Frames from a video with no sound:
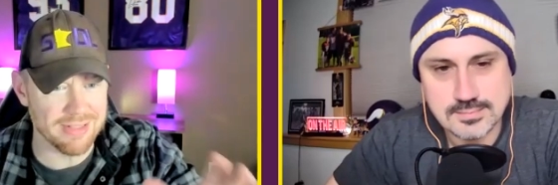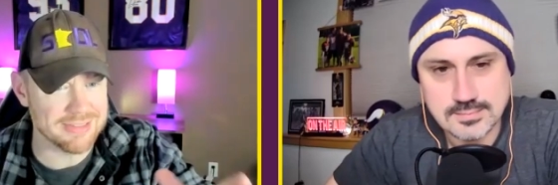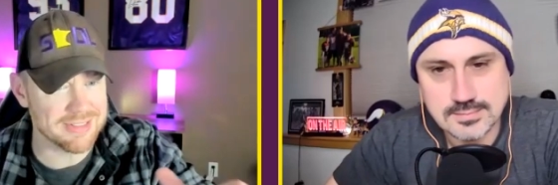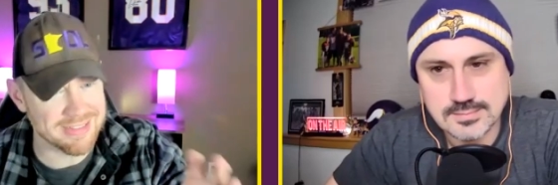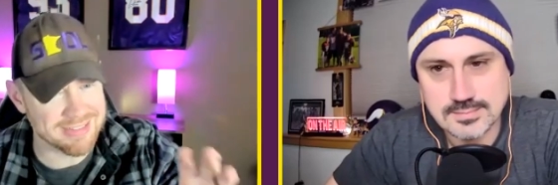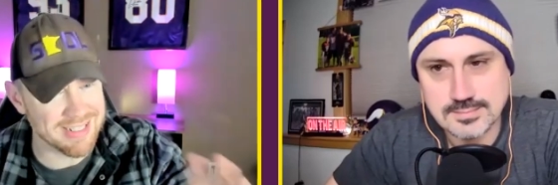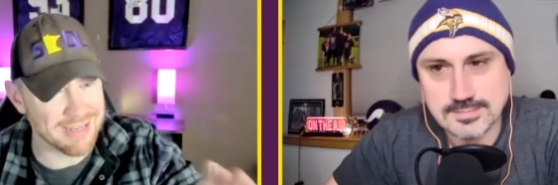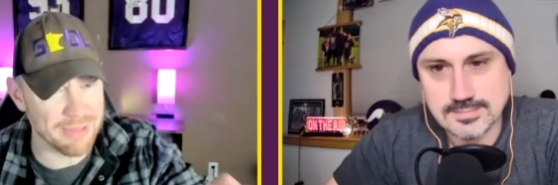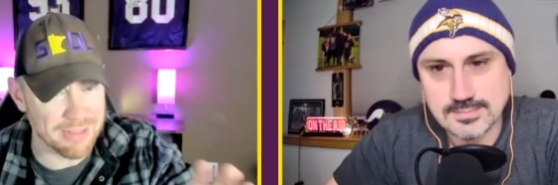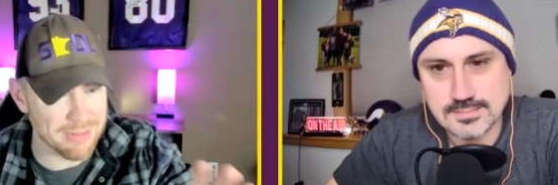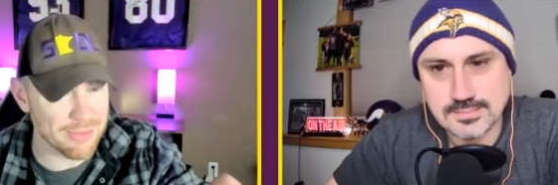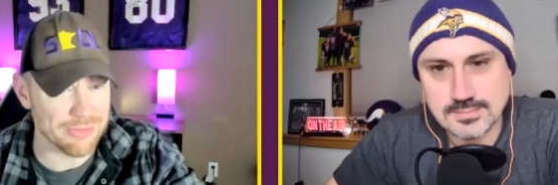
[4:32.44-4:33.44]
Speaker 1: That's it's got
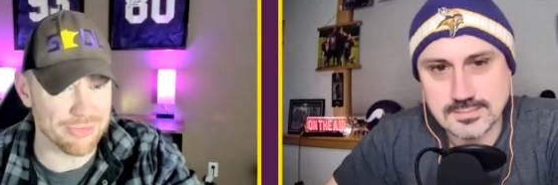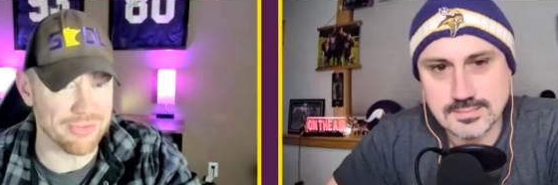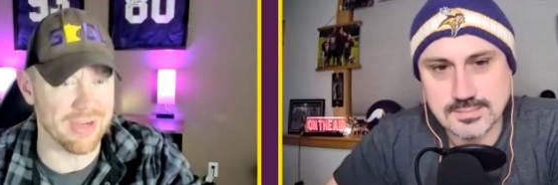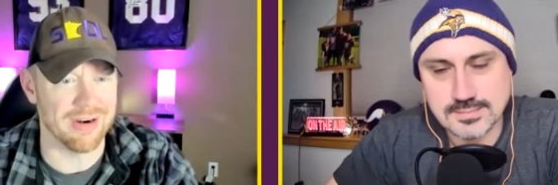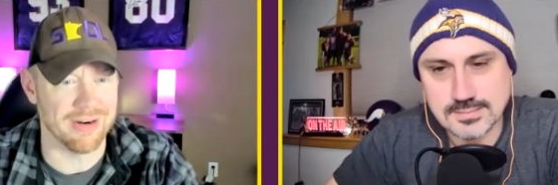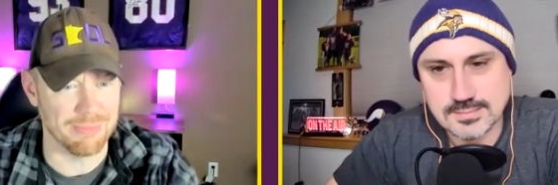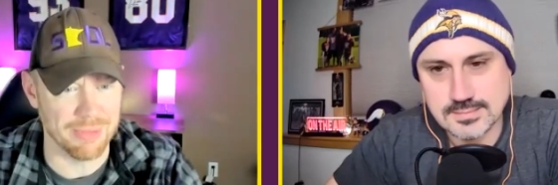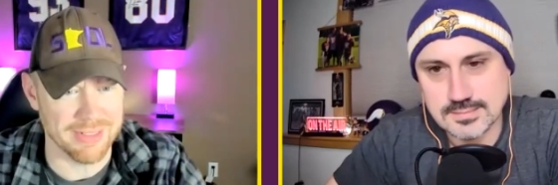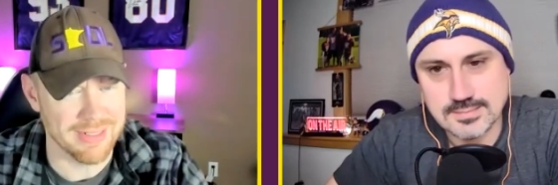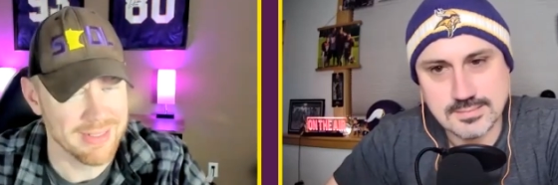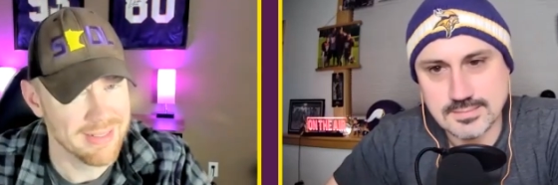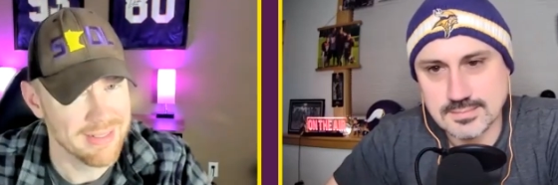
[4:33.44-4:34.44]
me a little scared,
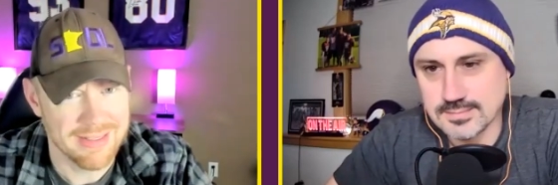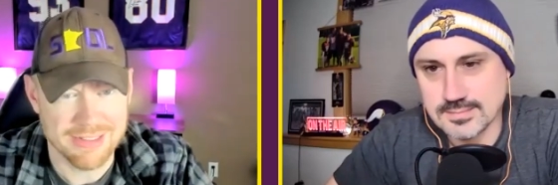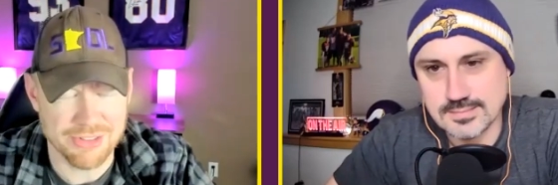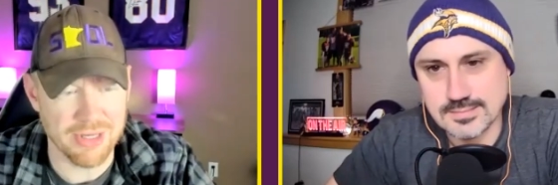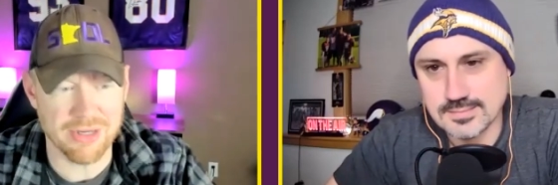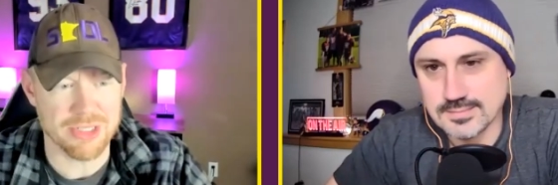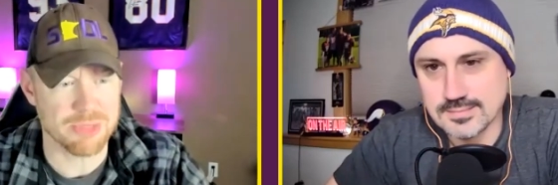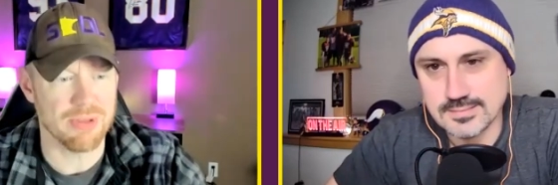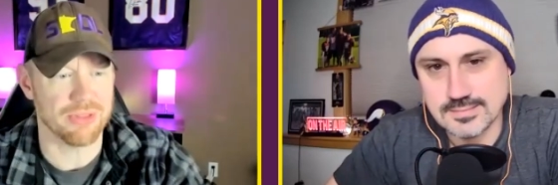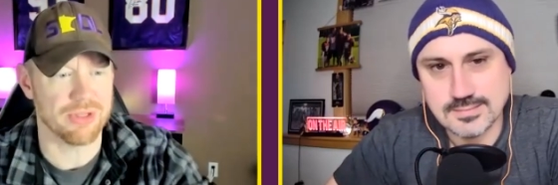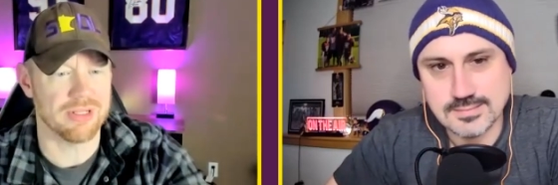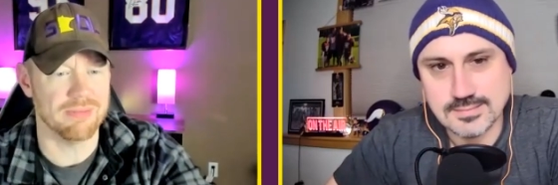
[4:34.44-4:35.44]
but Zadarius
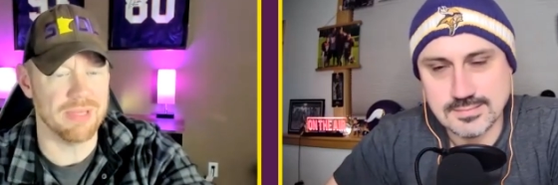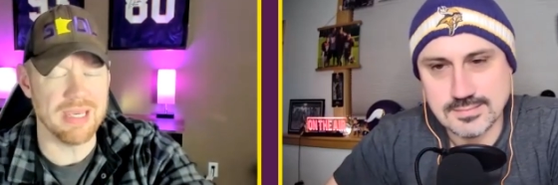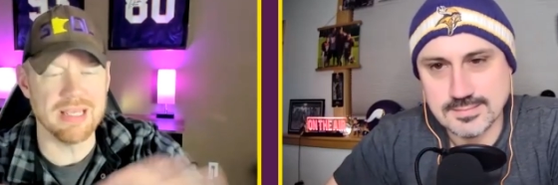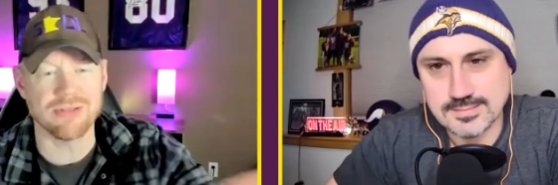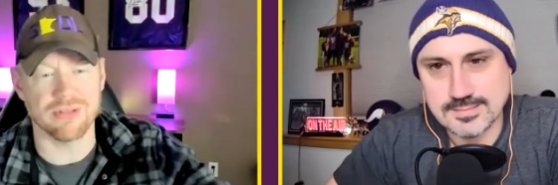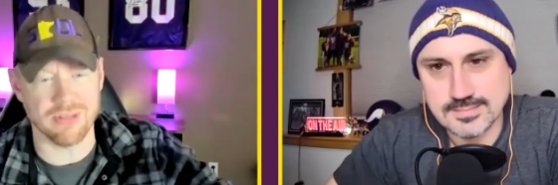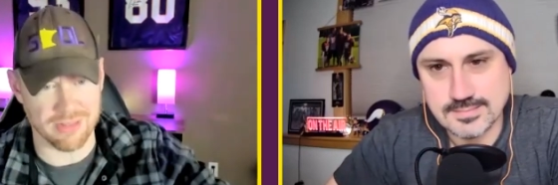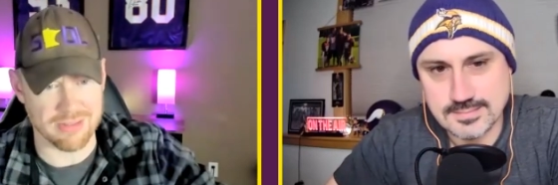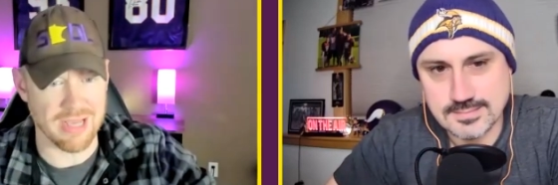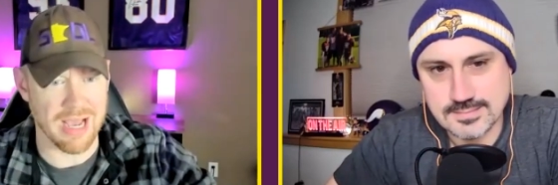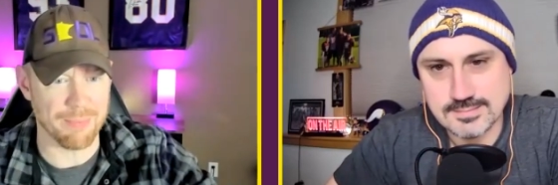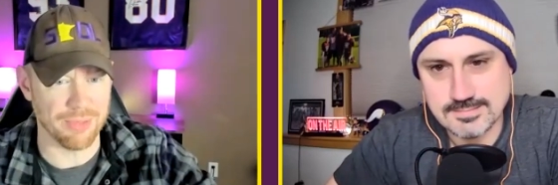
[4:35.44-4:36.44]
Smith easily the
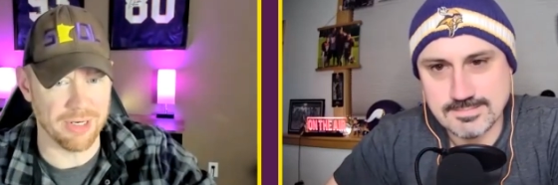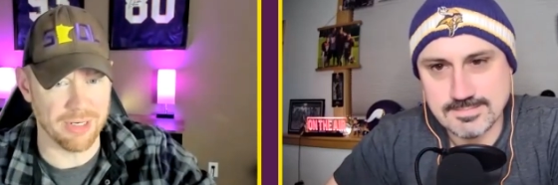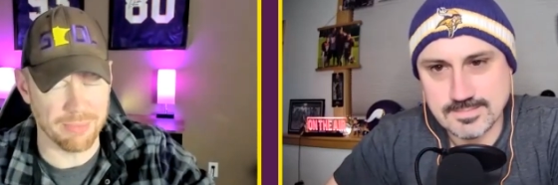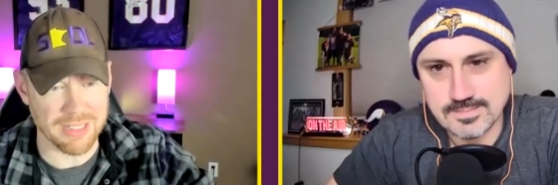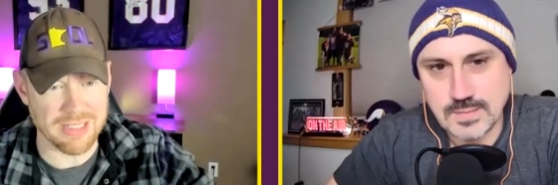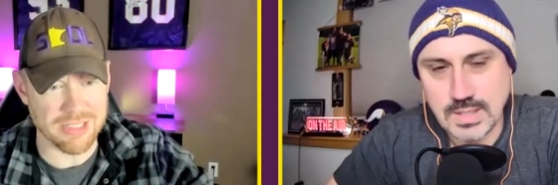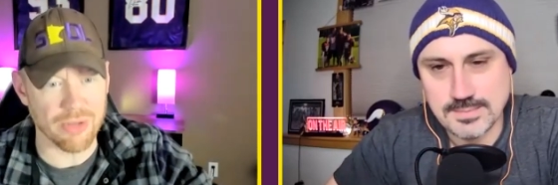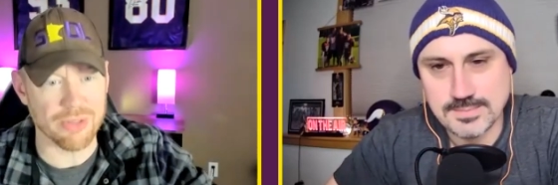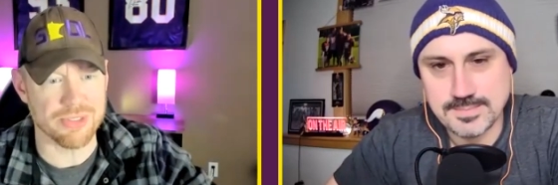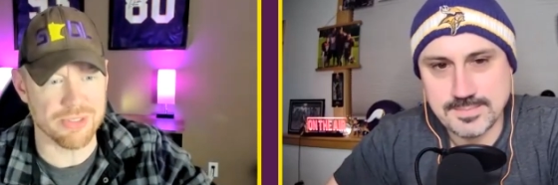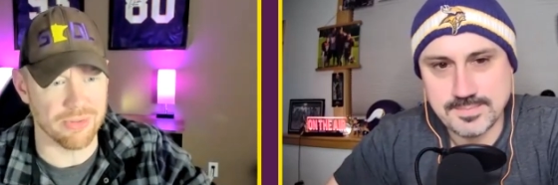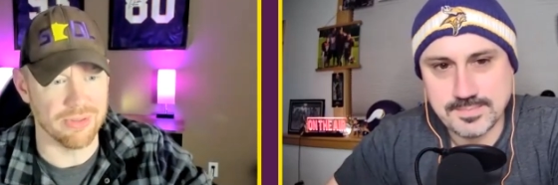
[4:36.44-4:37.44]
top one here, but he's
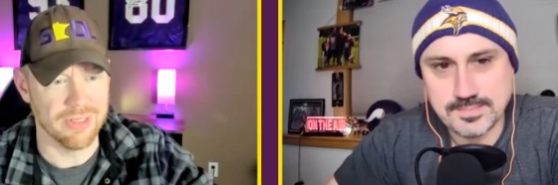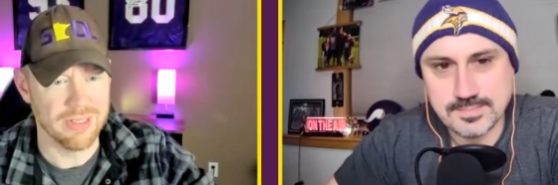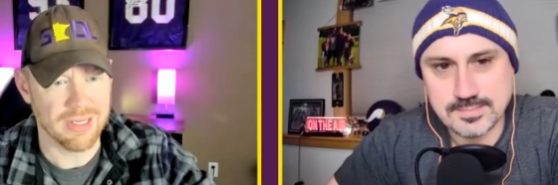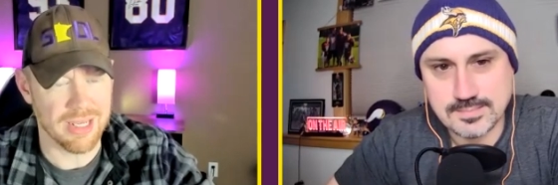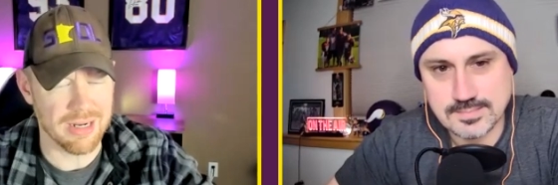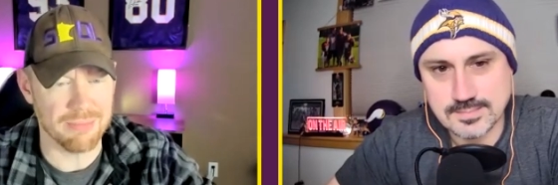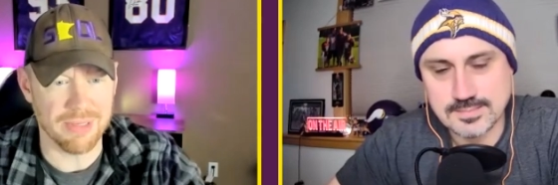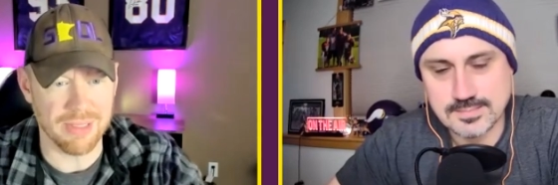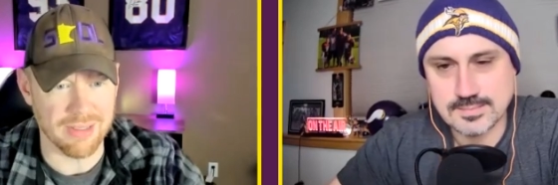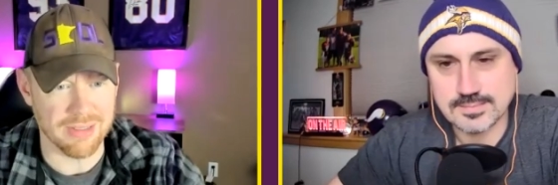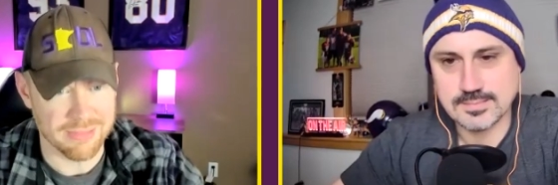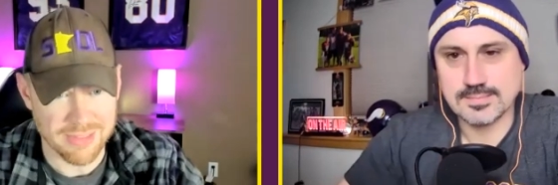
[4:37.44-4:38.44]
also going to
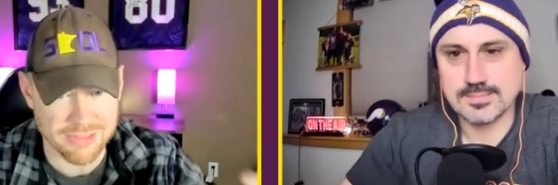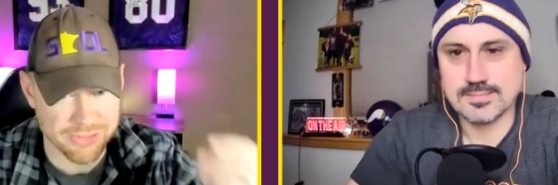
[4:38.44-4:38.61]
be he's